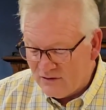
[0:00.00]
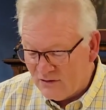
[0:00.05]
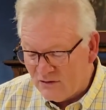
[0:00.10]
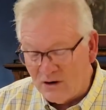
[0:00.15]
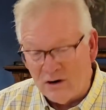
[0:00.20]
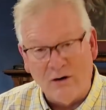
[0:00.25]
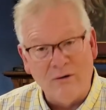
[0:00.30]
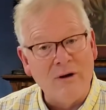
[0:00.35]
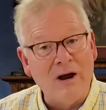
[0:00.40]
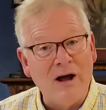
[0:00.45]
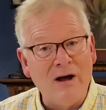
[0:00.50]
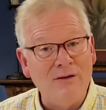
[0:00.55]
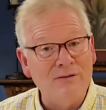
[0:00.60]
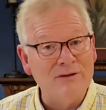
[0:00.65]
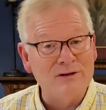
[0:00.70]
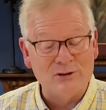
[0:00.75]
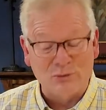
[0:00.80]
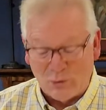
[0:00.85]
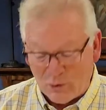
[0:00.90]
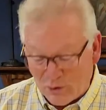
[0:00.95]
or around
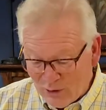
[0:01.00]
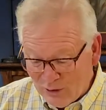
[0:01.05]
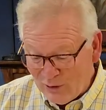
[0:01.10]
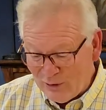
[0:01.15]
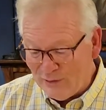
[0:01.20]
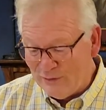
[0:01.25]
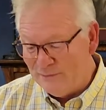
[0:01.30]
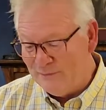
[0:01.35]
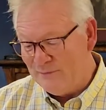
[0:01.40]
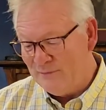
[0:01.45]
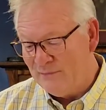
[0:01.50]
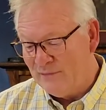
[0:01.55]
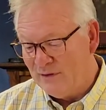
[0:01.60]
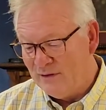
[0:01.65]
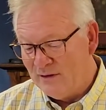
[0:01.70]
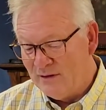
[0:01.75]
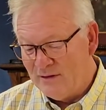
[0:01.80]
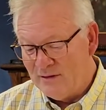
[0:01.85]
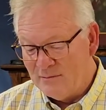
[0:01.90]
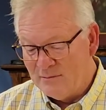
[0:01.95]
this world,
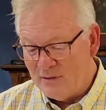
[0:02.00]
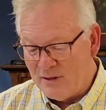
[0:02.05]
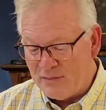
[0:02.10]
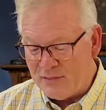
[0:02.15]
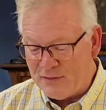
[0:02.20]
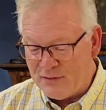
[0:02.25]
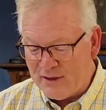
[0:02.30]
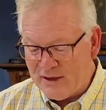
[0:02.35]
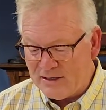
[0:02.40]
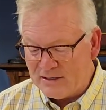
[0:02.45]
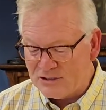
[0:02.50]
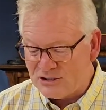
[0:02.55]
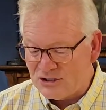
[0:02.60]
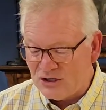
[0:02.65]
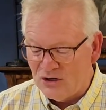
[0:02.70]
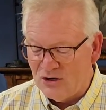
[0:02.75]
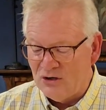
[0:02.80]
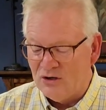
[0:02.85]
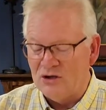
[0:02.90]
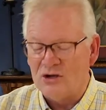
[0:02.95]
but things
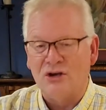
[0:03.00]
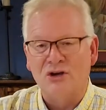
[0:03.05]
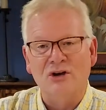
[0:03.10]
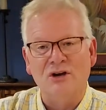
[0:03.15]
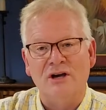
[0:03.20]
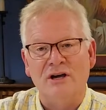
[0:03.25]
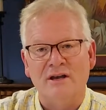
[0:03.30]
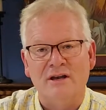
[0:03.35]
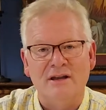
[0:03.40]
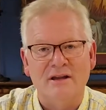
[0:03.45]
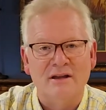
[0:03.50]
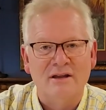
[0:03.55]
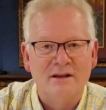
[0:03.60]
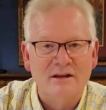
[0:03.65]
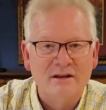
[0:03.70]
sure look good